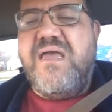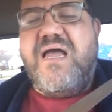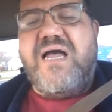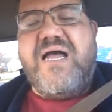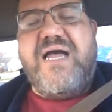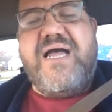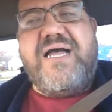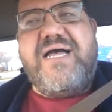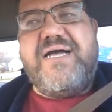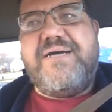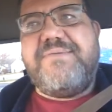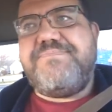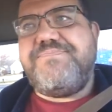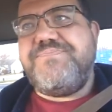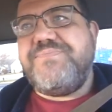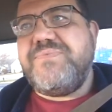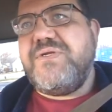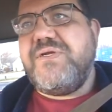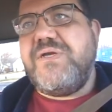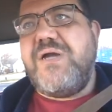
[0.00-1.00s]

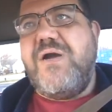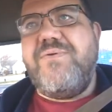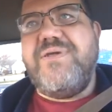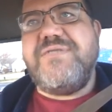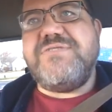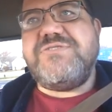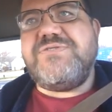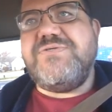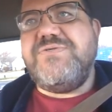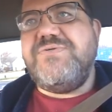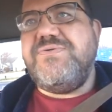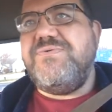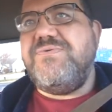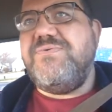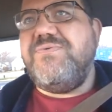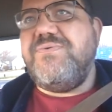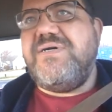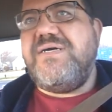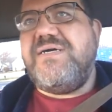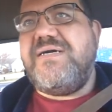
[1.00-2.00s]
Going
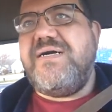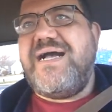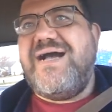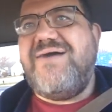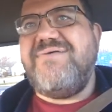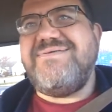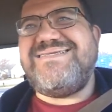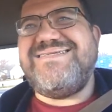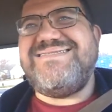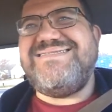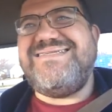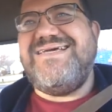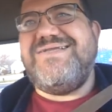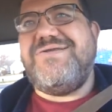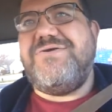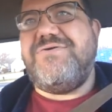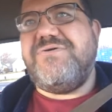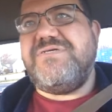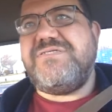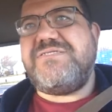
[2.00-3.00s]
to out to
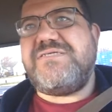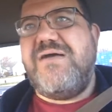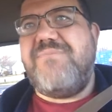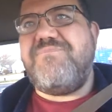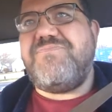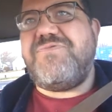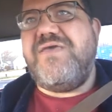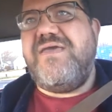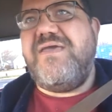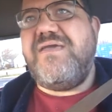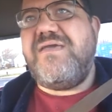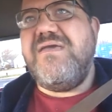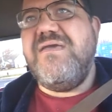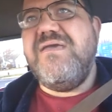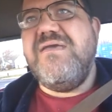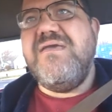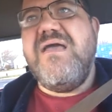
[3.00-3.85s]
dinner or something,